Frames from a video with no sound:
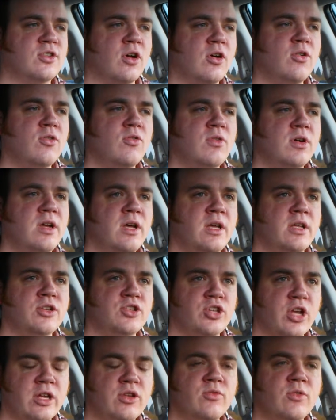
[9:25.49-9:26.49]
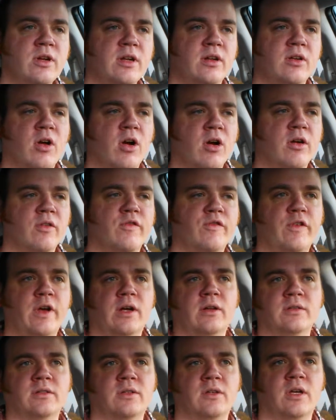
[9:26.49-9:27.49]
so genuine and
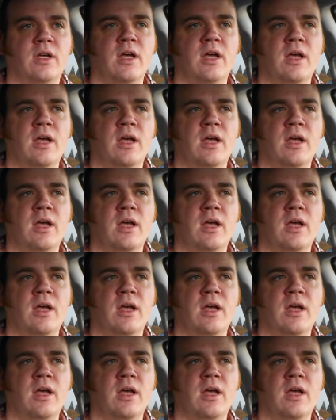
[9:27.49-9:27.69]
heartfelt,